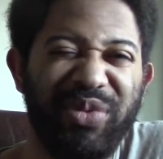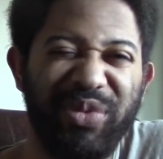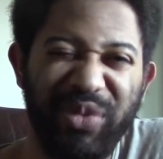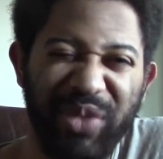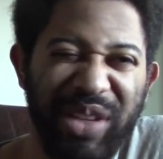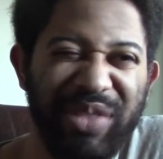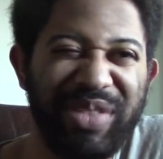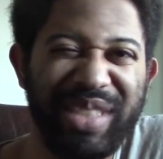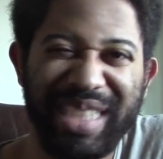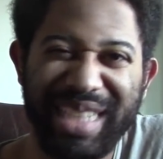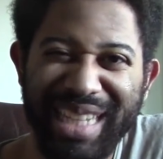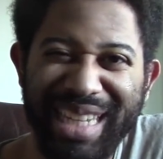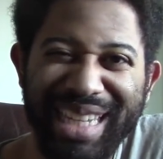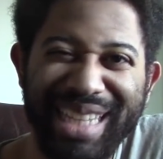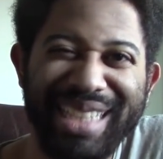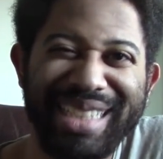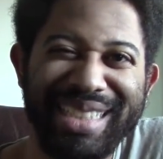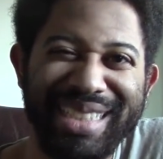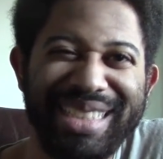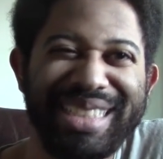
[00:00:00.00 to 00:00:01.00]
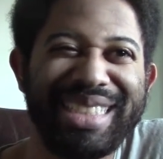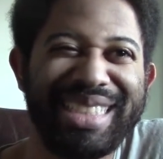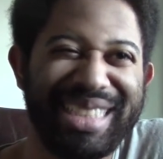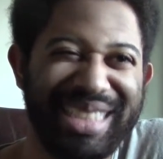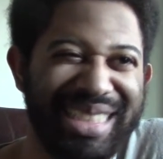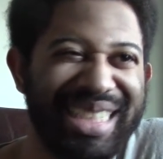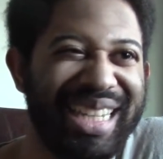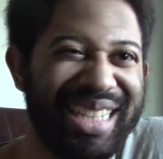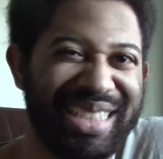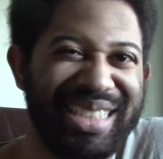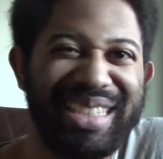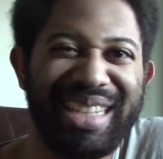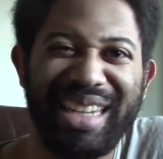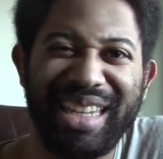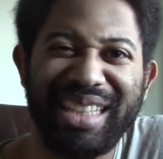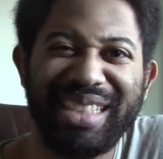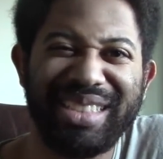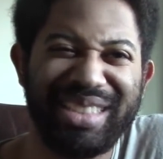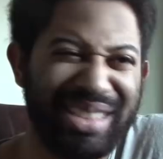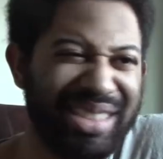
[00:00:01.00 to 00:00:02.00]
15,
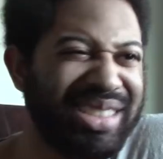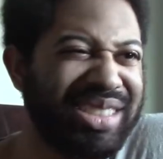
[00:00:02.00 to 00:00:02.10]
16.